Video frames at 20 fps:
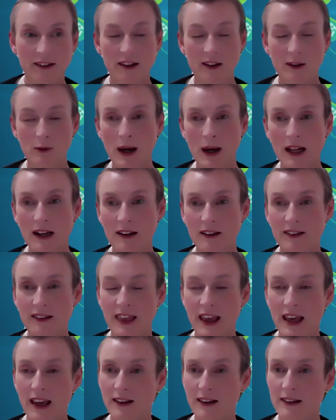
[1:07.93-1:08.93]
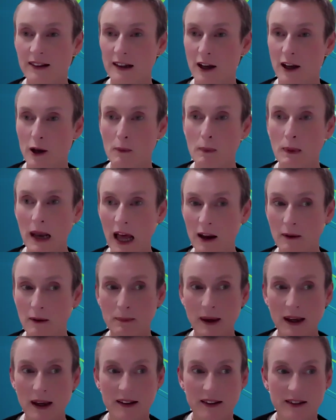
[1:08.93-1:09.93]
as well as things like
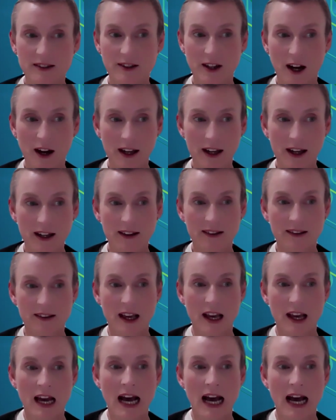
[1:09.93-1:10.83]
plant-based diets